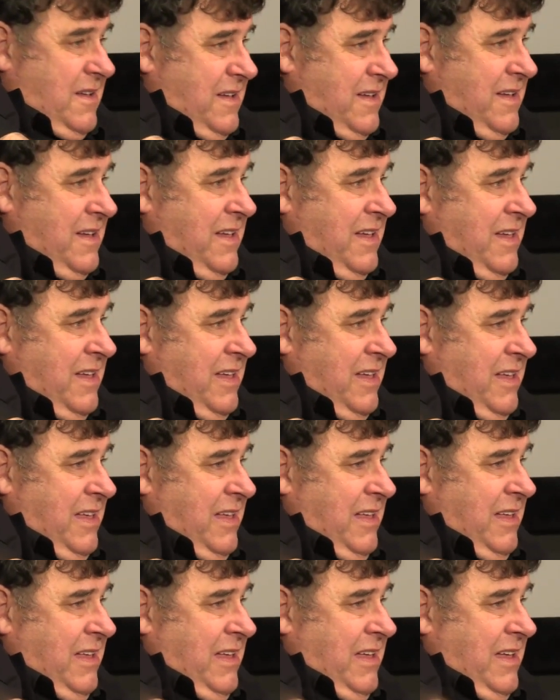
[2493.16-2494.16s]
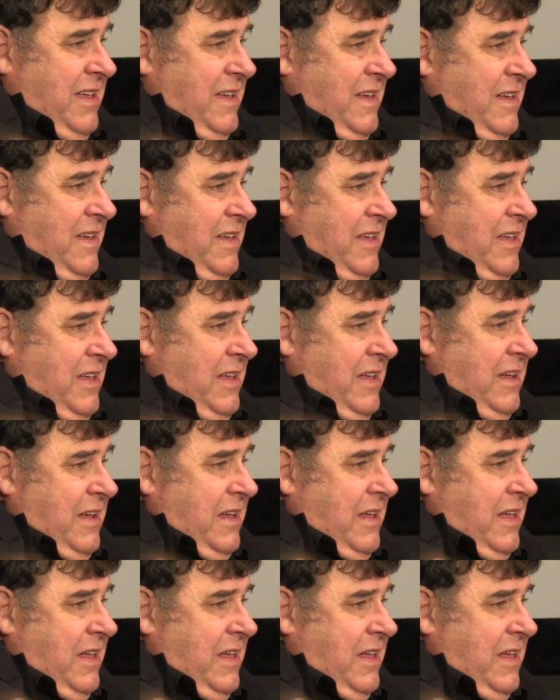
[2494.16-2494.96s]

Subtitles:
Nobody speaks.